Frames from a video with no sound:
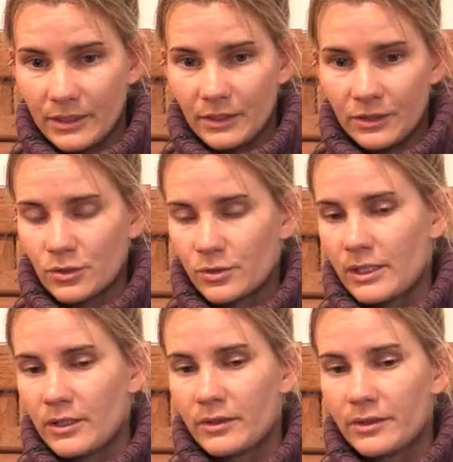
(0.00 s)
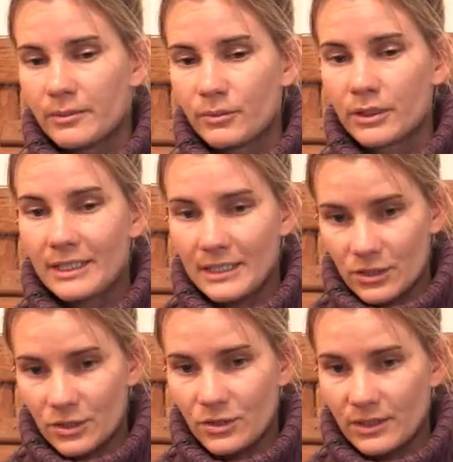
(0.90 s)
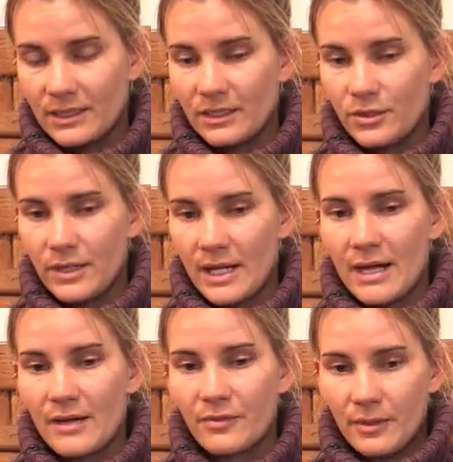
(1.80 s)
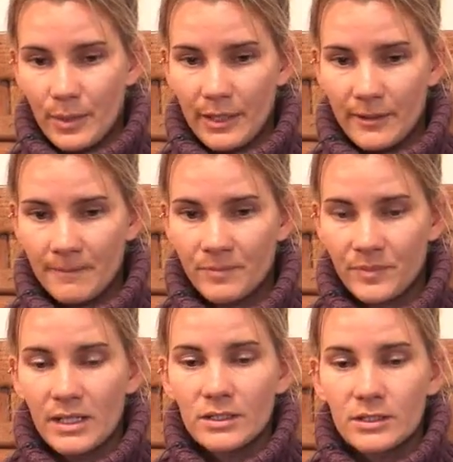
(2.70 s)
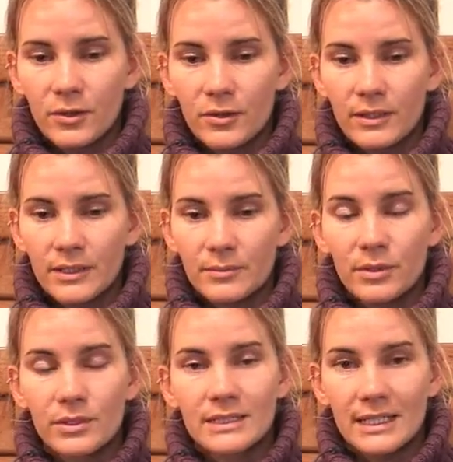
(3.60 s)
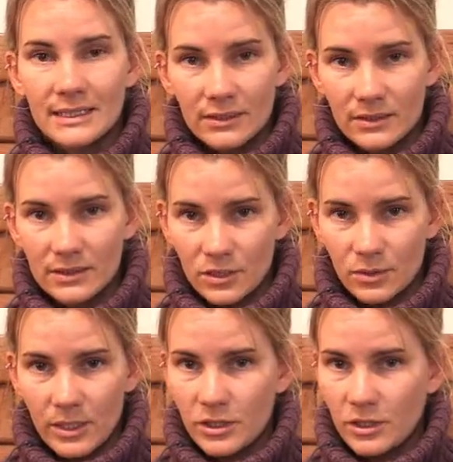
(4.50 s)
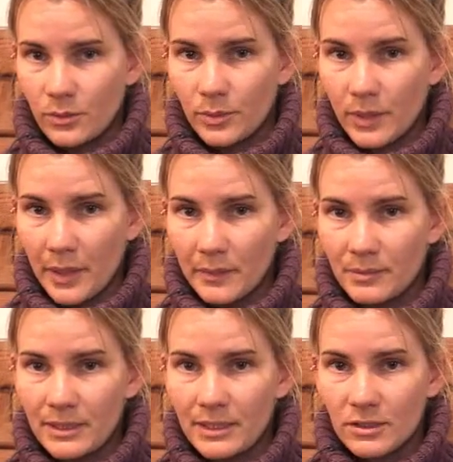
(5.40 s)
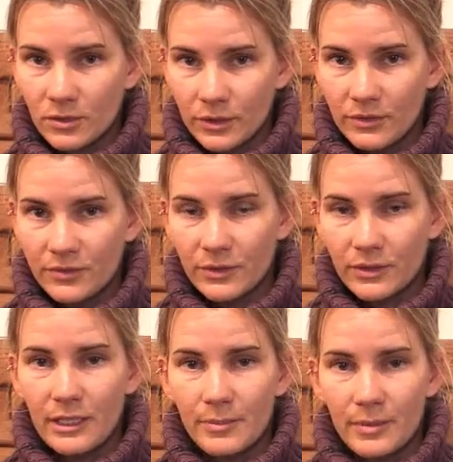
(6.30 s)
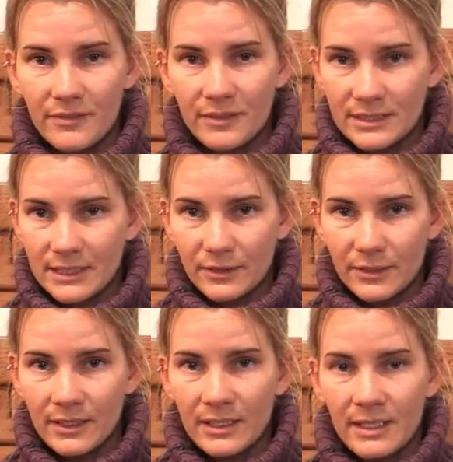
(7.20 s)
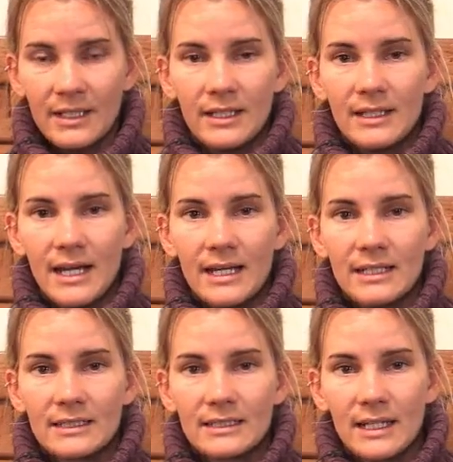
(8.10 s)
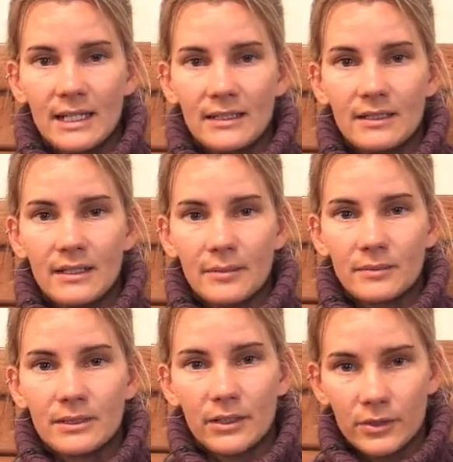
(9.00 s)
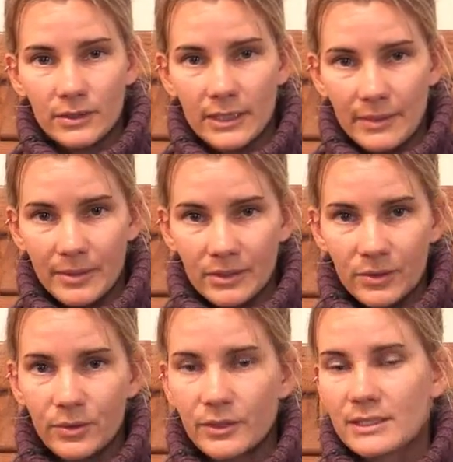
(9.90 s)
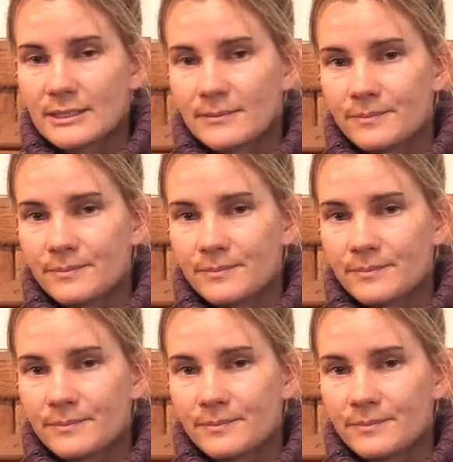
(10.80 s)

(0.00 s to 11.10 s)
on the trail, the more history that you have, the better. So the most ideal situation would probably be to look for a private seller that can tell you a lot about the horse.